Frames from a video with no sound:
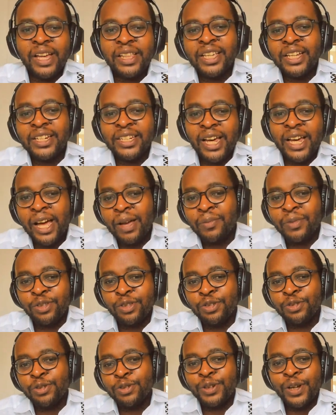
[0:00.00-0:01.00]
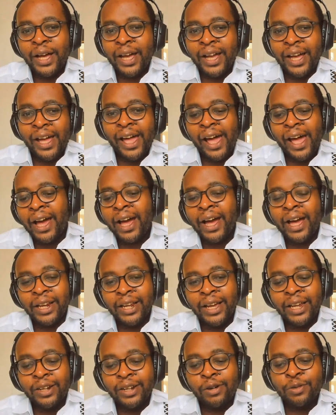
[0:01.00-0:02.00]
at that time, although
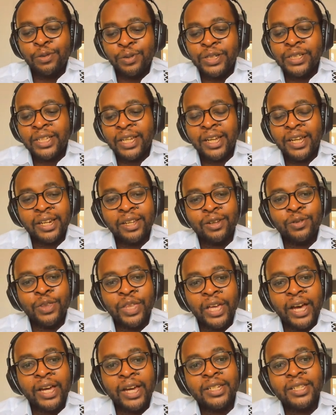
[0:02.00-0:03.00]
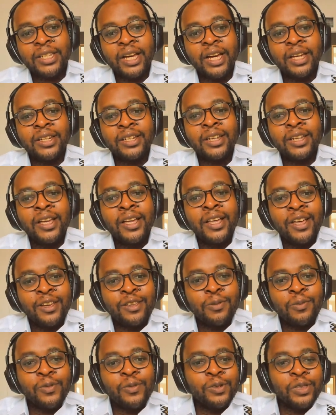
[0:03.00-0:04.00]
I would disagree with hindsight,
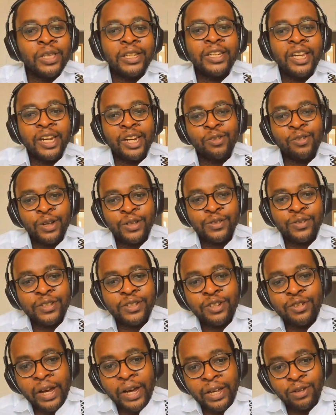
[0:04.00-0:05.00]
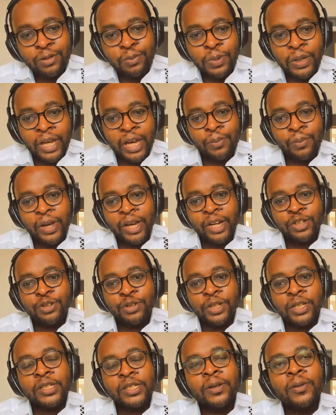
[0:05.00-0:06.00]
the daring ones will try to become
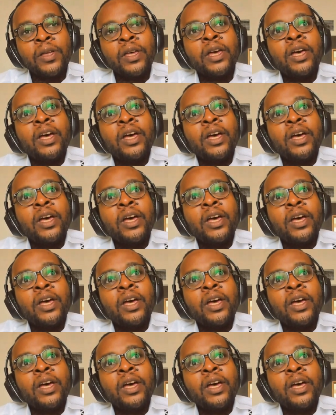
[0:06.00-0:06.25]
actuaries.